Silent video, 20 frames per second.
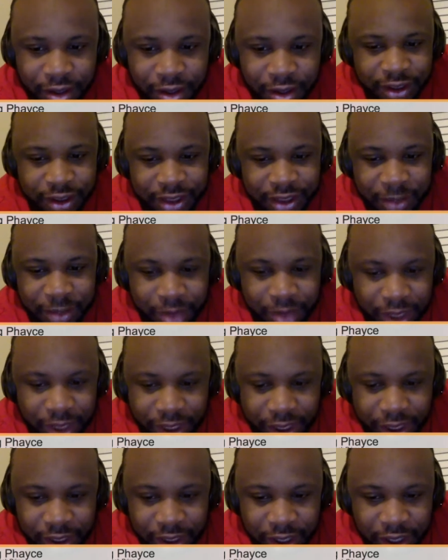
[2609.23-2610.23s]

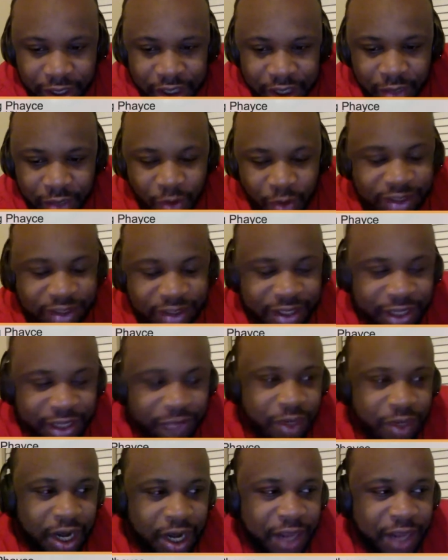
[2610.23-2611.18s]
To watch the next one.